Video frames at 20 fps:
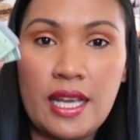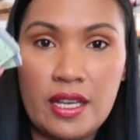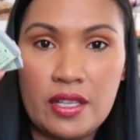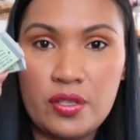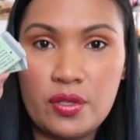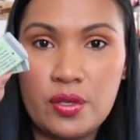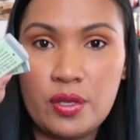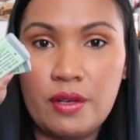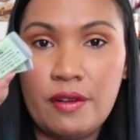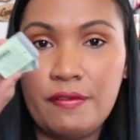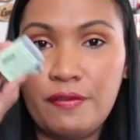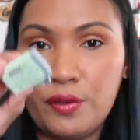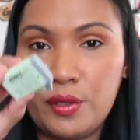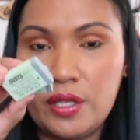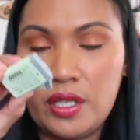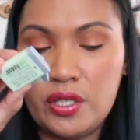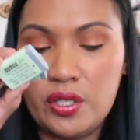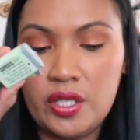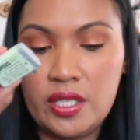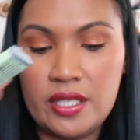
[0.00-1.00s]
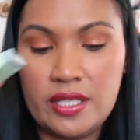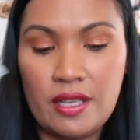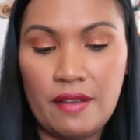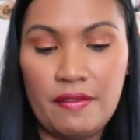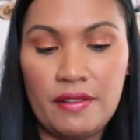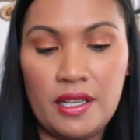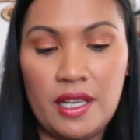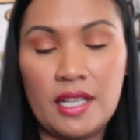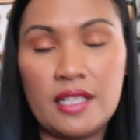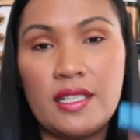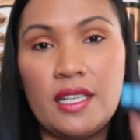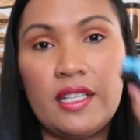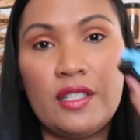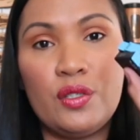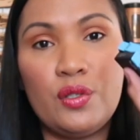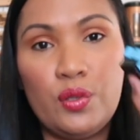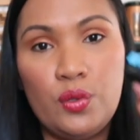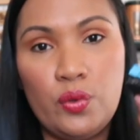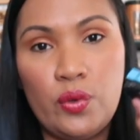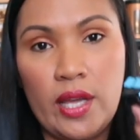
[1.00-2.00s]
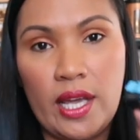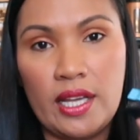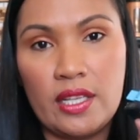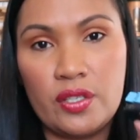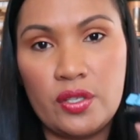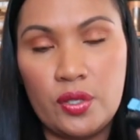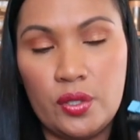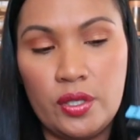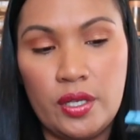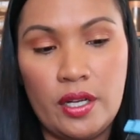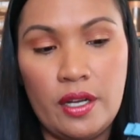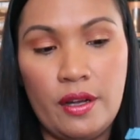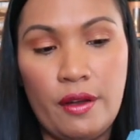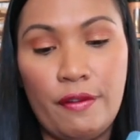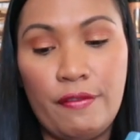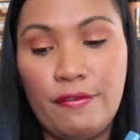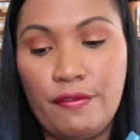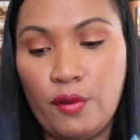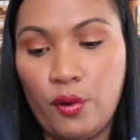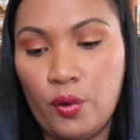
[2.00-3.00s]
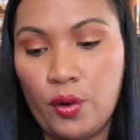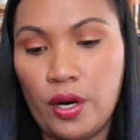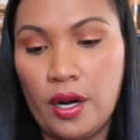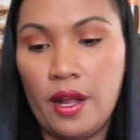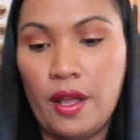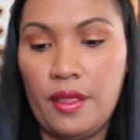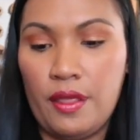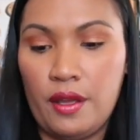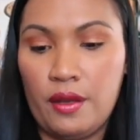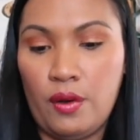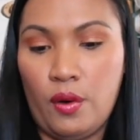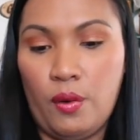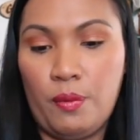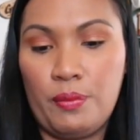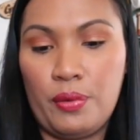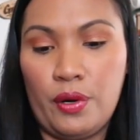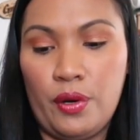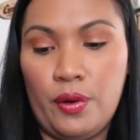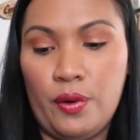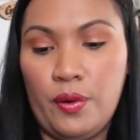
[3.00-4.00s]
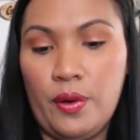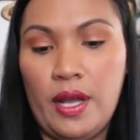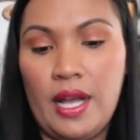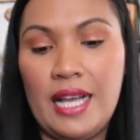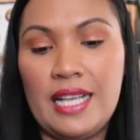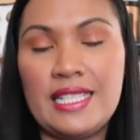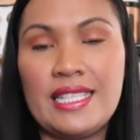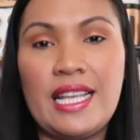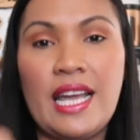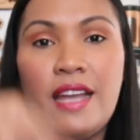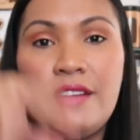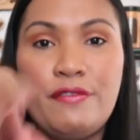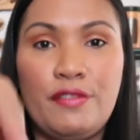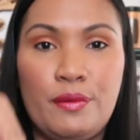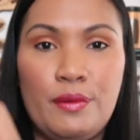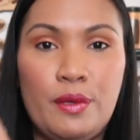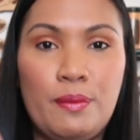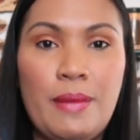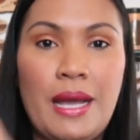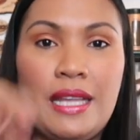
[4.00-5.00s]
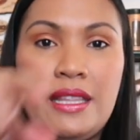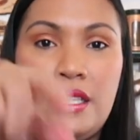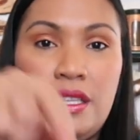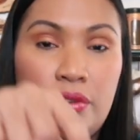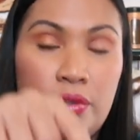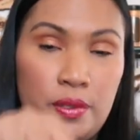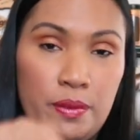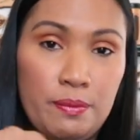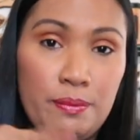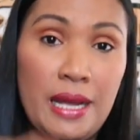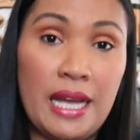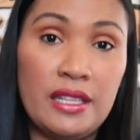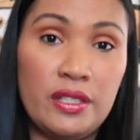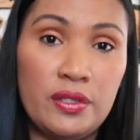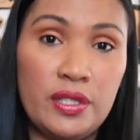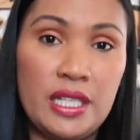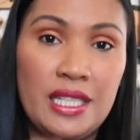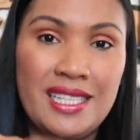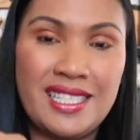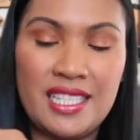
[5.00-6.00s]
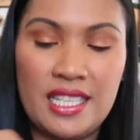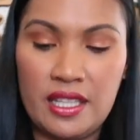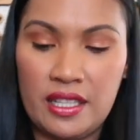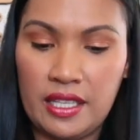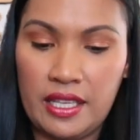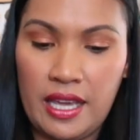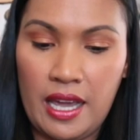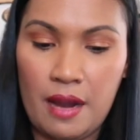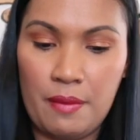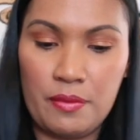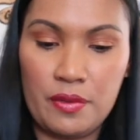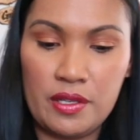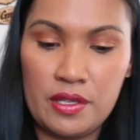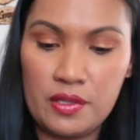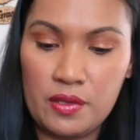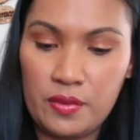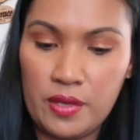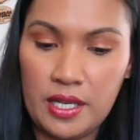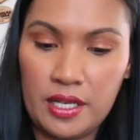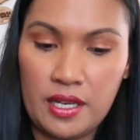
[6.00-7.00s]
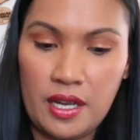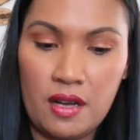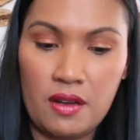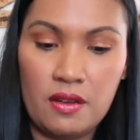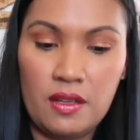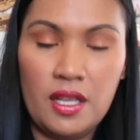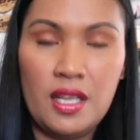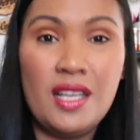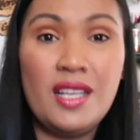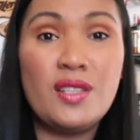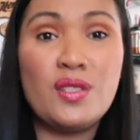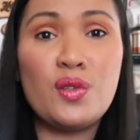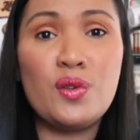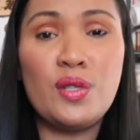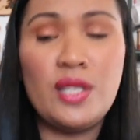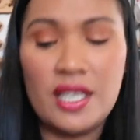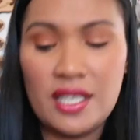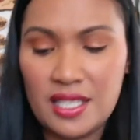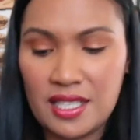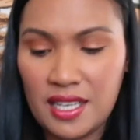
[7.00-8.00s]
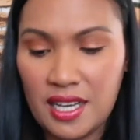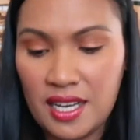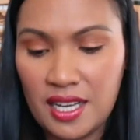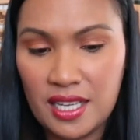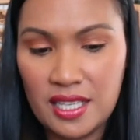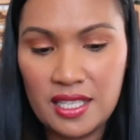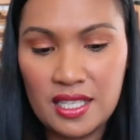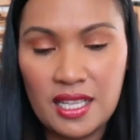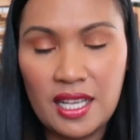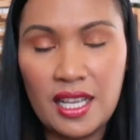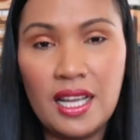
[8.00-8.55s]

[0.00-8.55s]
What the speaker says: extra for the G7X and 2 extra for the GoPro, aside from the battery that's in the cameras right now. So yes, guys,